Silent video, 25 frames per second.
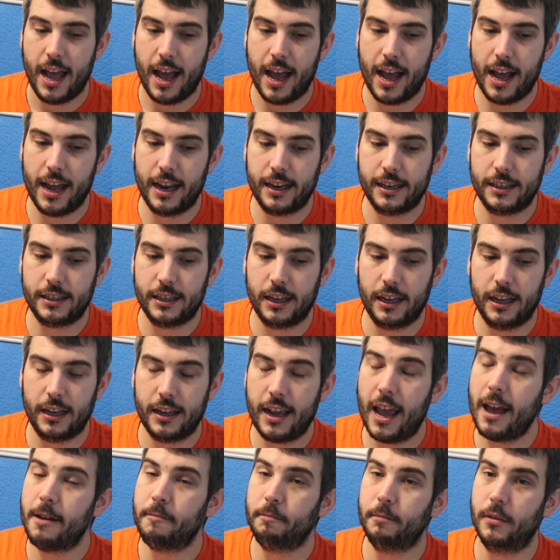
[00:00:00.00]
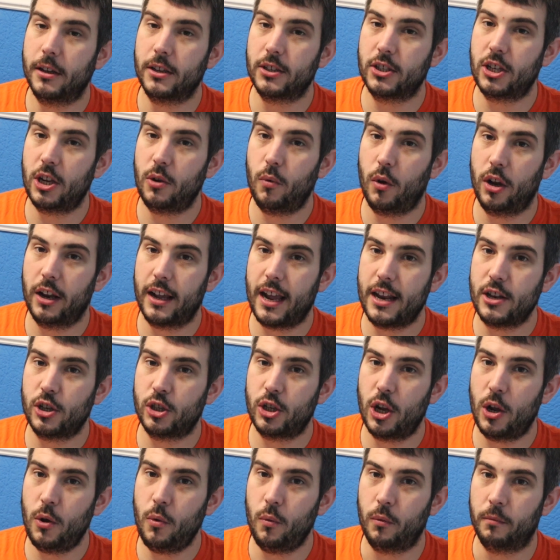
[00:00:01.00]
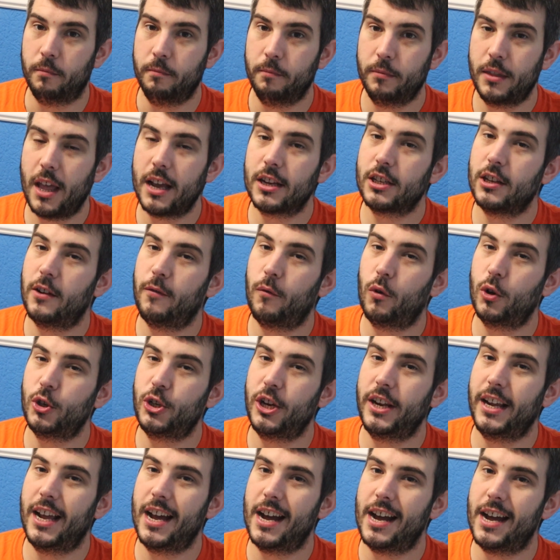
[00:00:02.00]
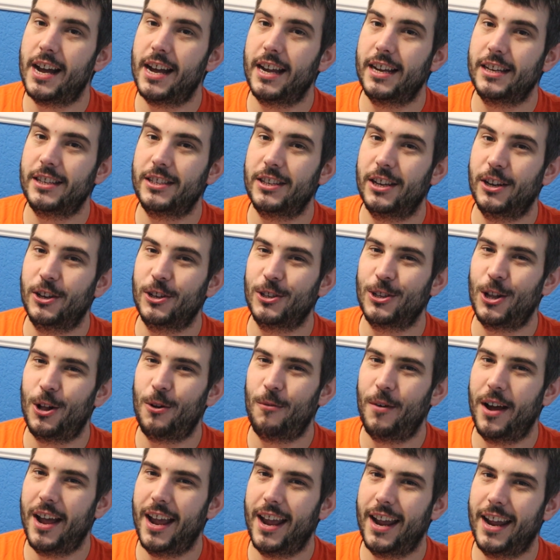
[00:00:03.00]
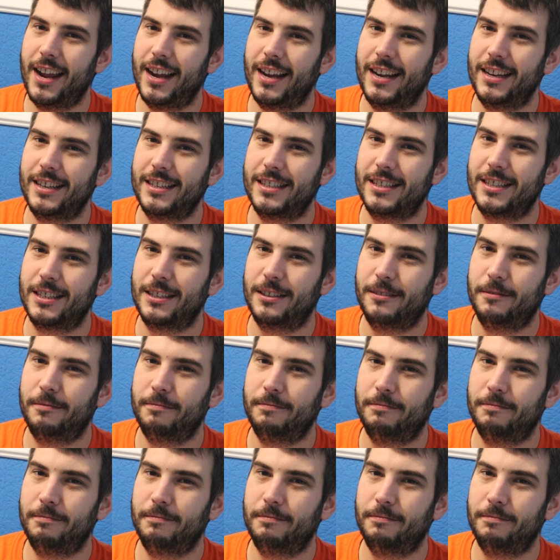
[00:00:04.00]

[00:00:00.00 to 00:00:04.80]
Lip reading: And yeah, I'll see you all again soon. Thanks a lot for watching, guys, and as always,